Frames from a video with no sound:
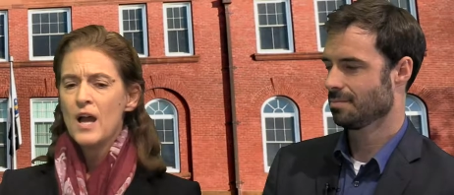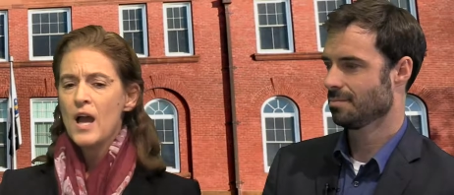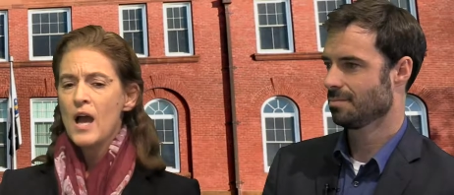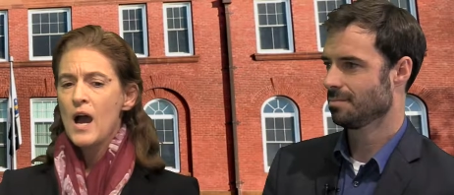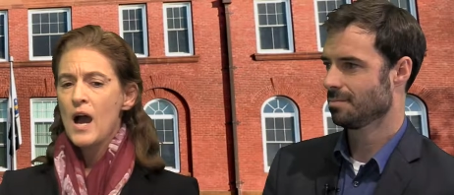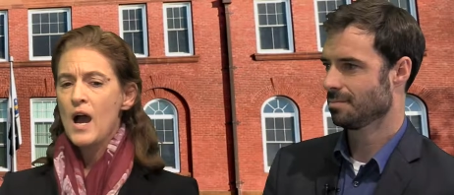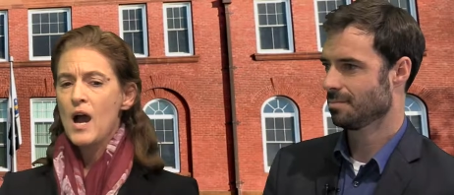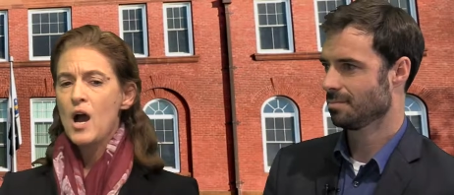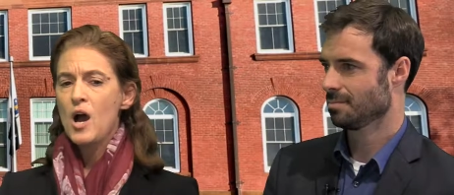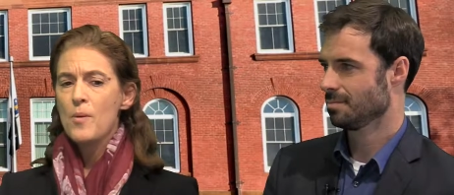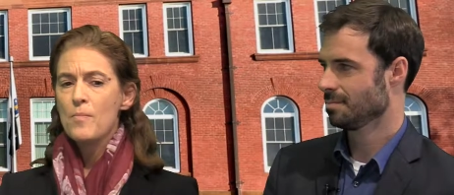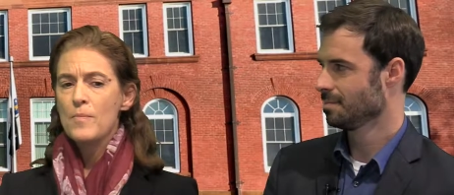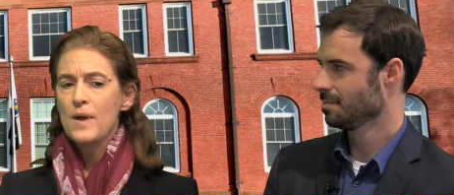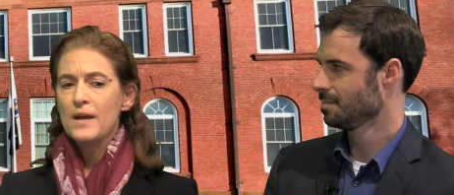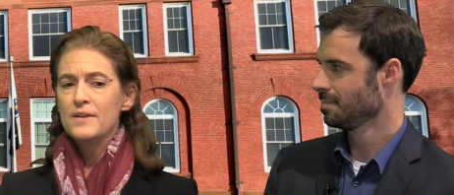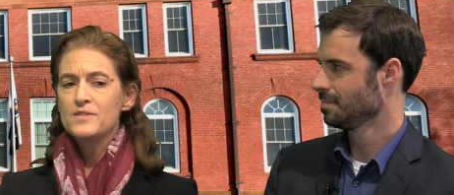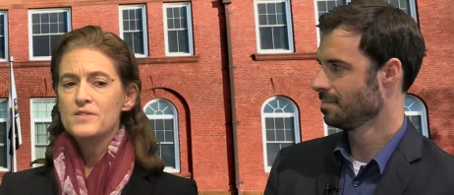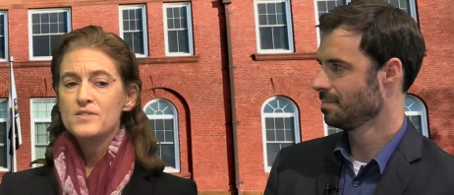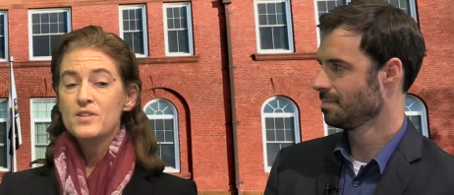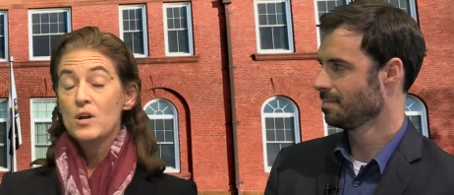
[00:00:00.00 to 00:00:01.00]
Speaker 1: Um,
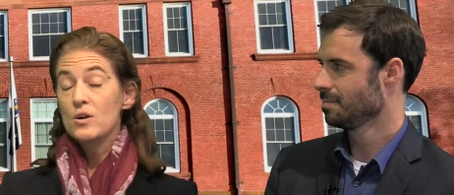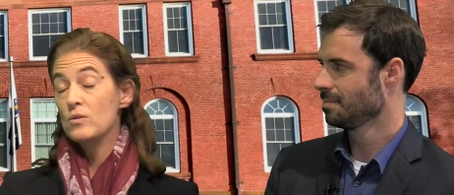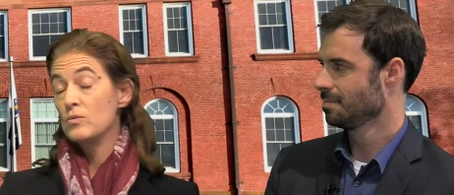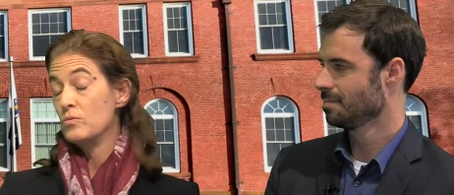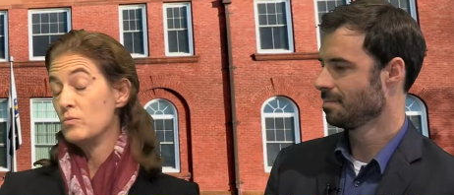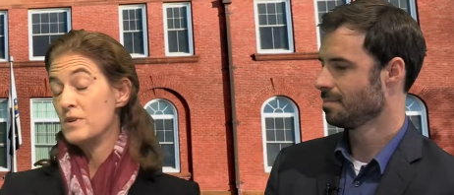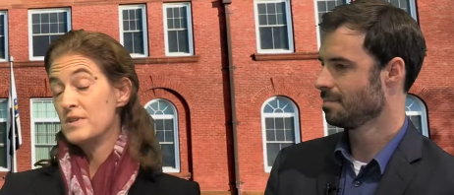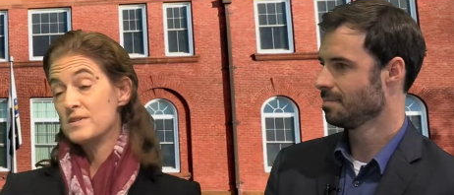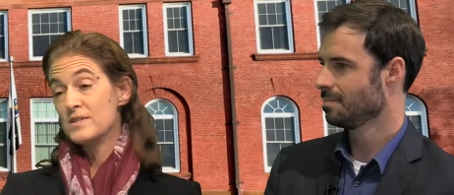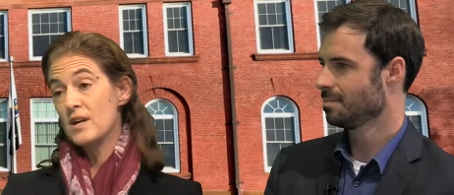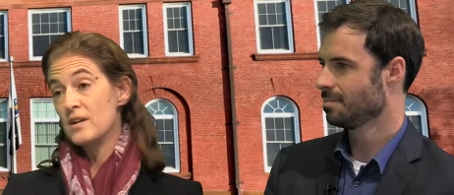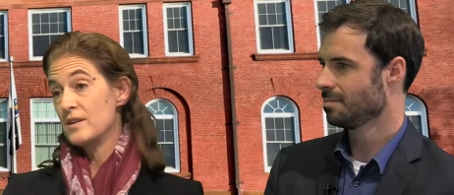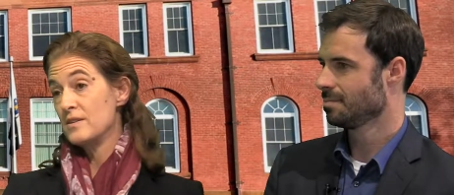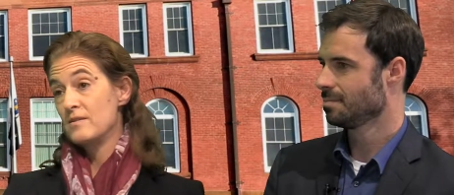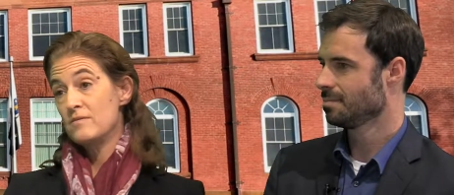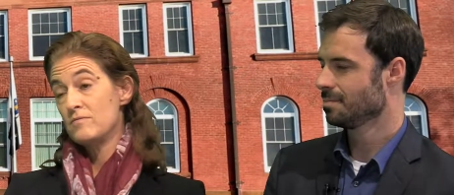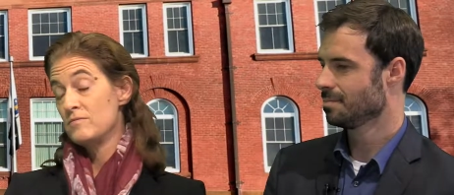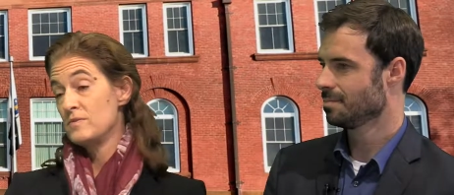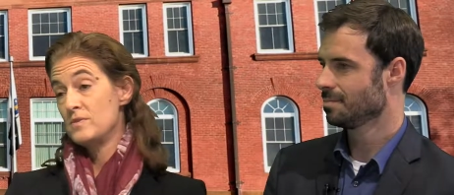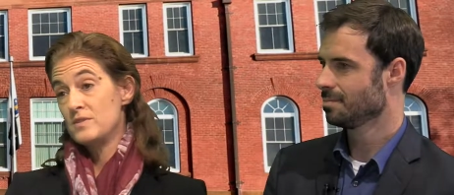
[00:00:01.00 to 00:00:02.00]
and so we started,
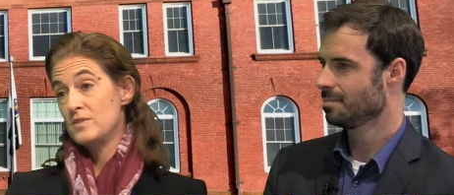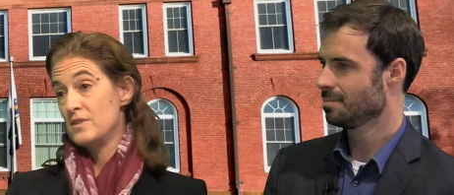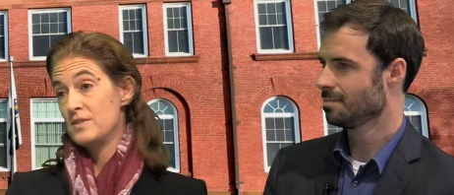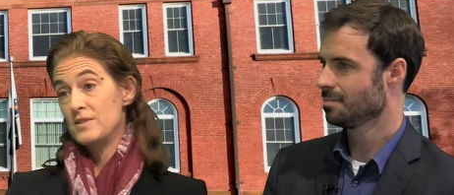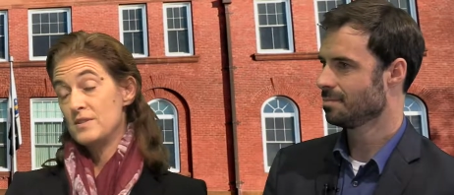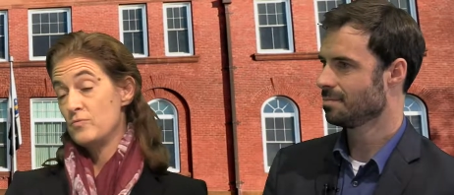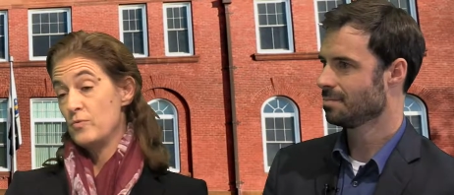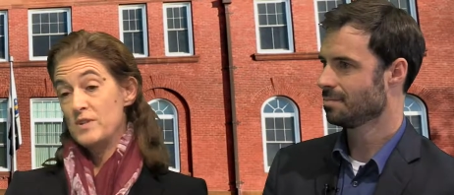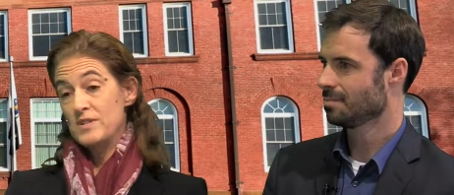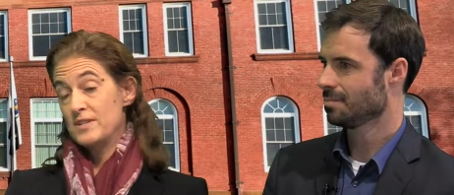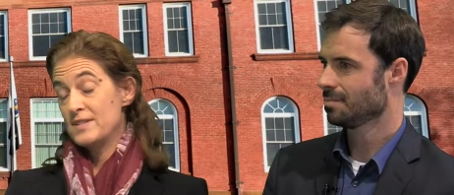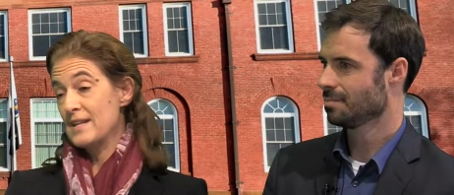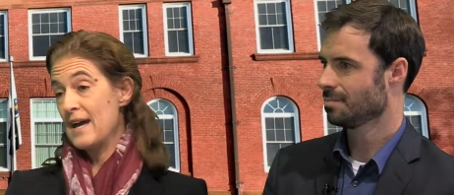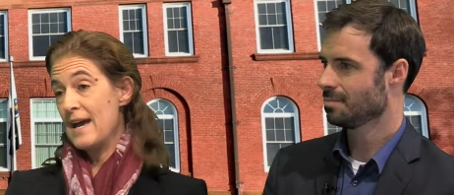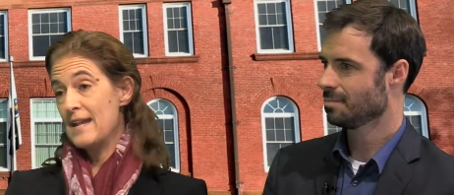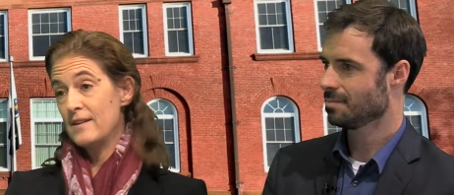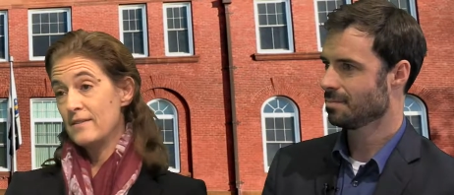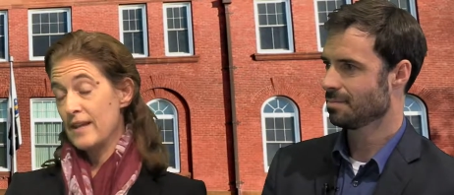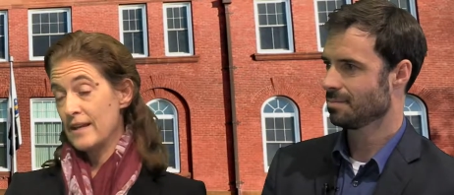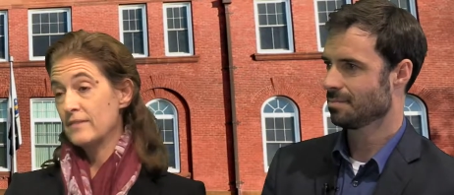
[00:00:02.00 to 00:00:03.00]
we
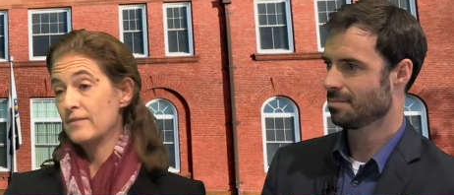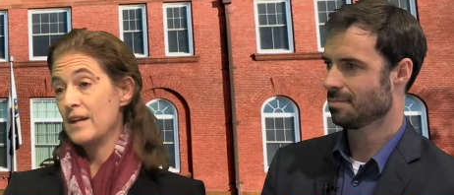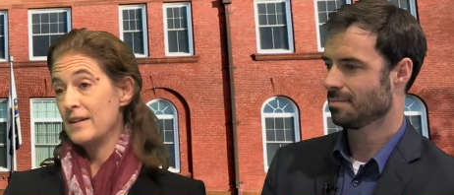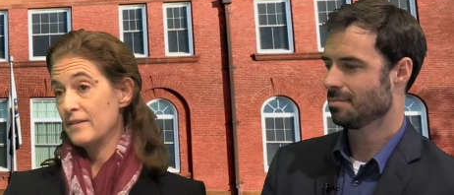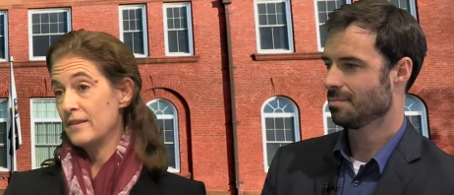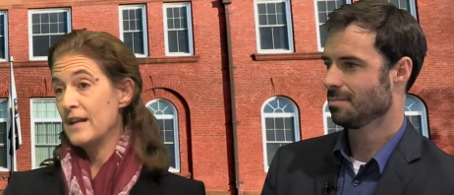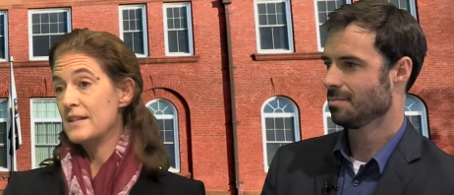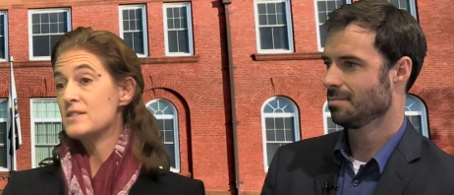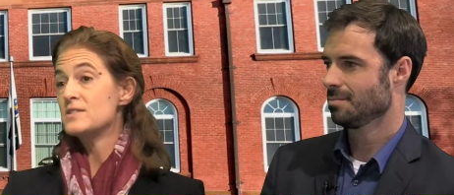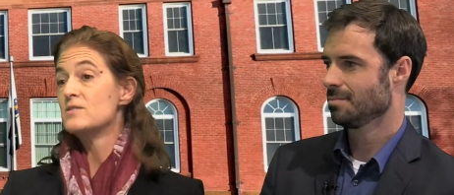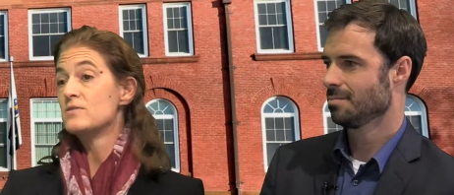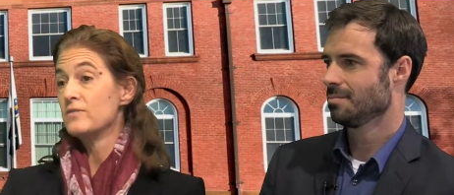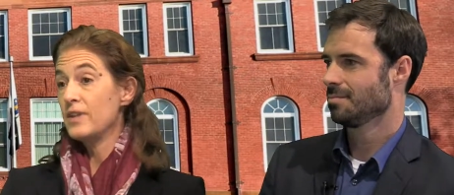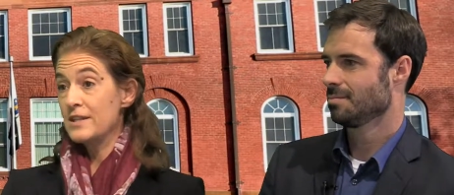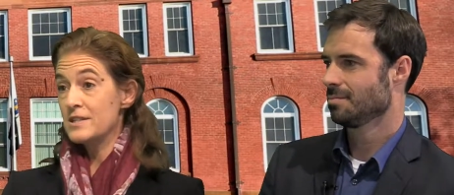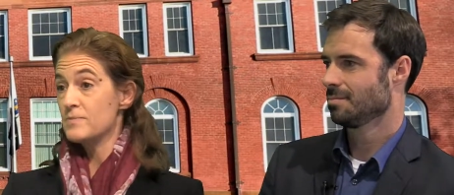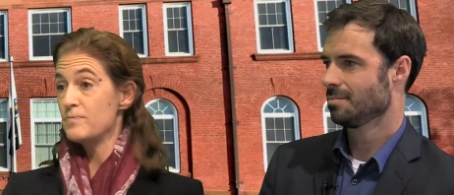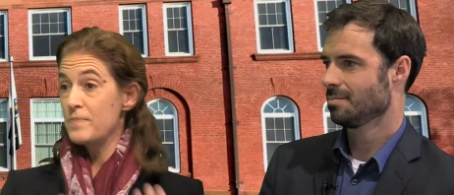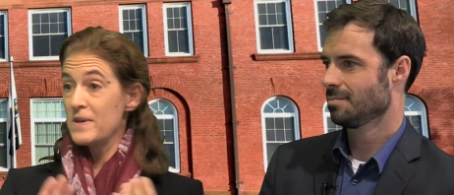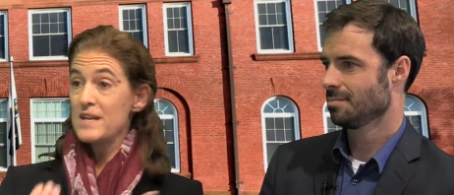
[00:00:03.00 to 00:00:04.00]
decided like, let, let's,
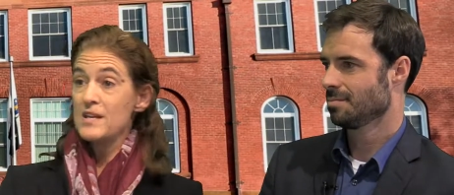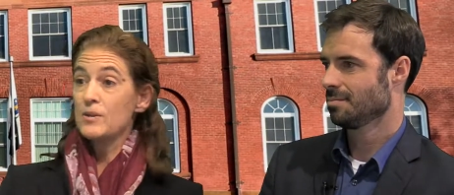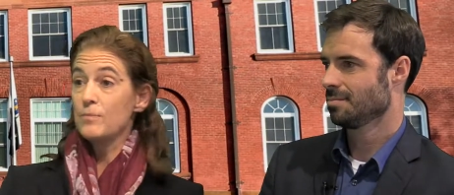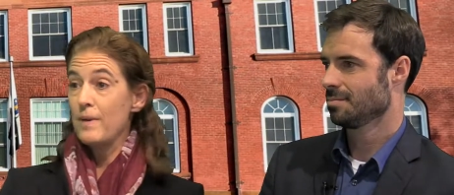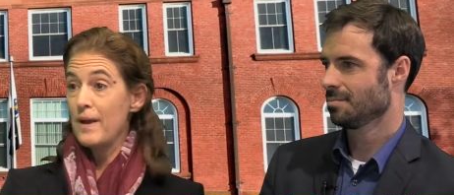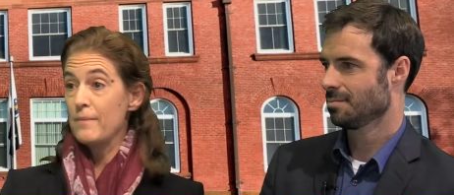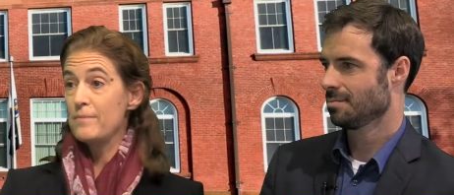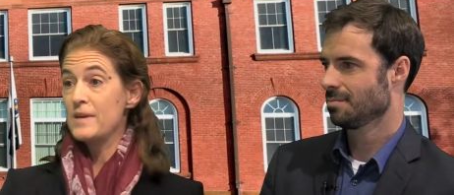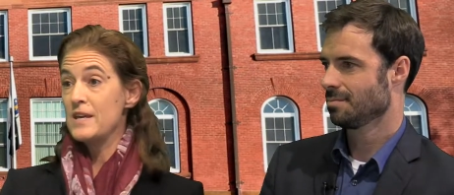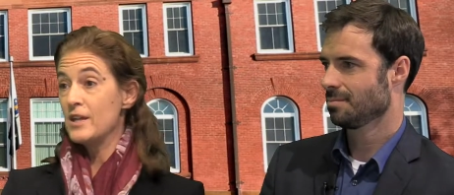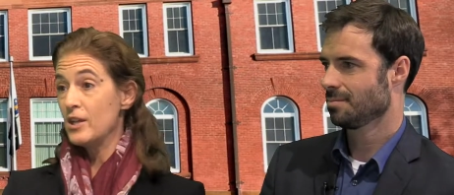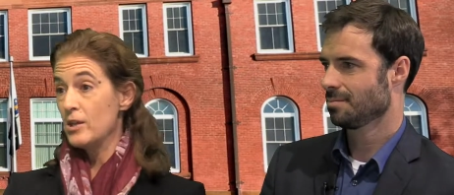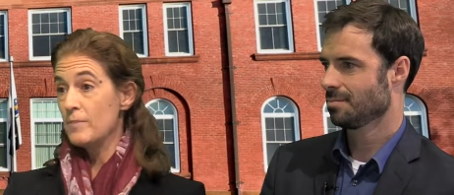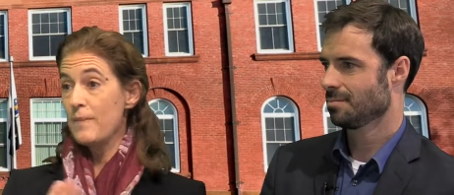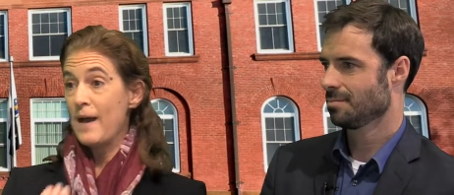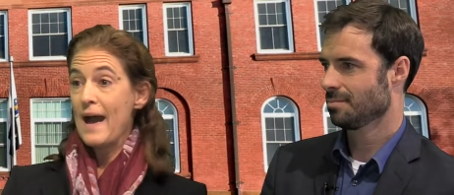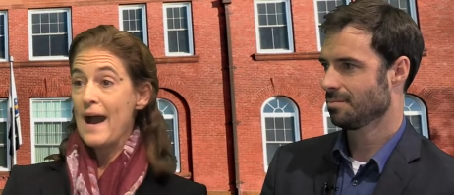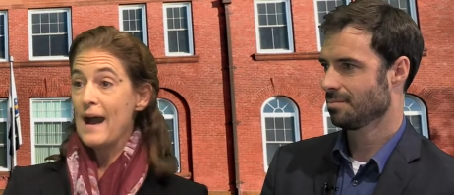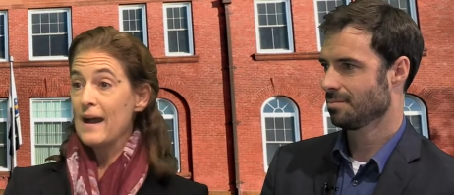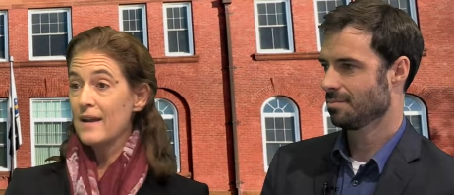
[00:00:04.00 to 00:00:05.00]
let's peel, peel it
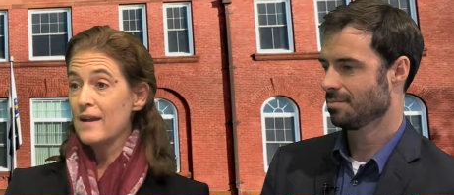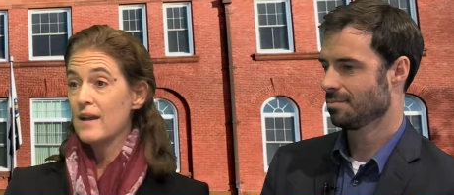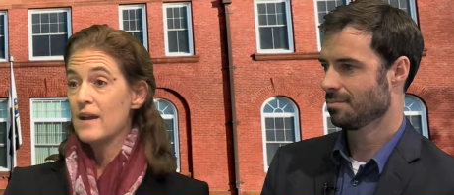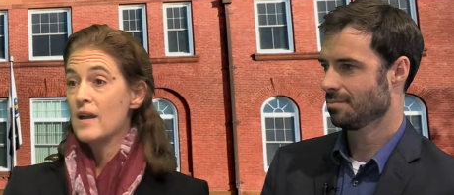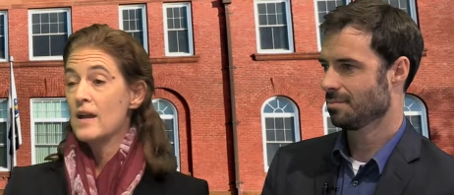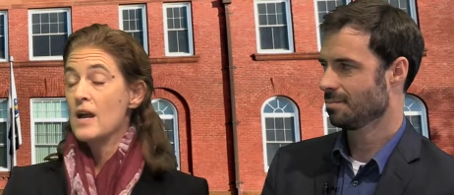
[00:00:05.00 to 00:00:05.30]
back,